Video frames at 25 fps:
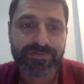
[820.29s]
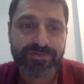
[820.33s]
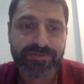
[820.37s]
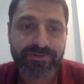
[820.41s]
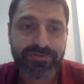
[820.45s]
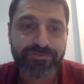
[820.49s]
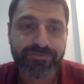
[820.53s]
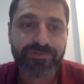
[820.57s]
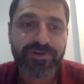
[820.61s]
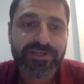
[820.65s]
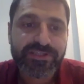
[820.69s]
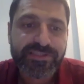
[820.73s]
The
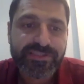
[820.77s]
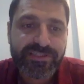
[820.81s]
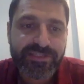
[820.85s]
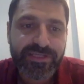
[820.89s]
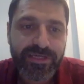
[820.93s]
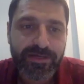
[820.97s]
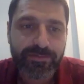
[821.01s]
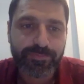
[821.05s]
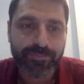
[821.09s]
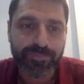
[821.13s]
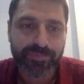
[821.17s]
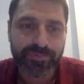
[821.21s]
first
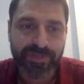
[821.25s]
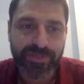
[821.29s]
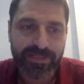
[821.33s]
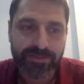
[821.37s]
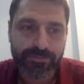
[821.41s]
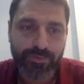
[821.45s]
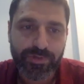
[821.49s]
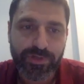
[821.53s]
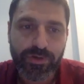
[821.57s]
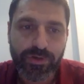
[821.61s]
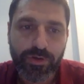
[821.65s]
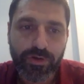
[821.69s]
step that
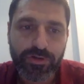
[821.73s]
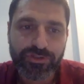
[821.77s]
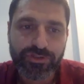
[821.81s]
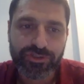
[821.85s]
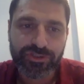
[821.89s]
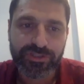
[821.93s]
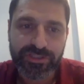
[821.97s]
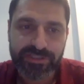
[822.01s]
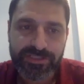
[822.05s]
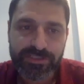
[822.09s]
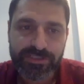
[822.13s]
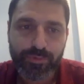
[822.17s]
we launched
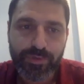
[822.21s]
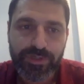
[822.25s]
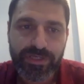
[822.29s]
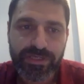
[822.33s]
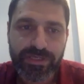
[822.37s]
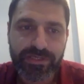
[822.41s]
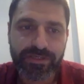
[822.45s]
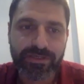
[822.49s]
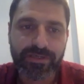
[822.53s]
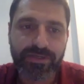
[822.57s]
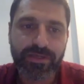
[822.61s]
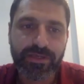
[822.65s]
this week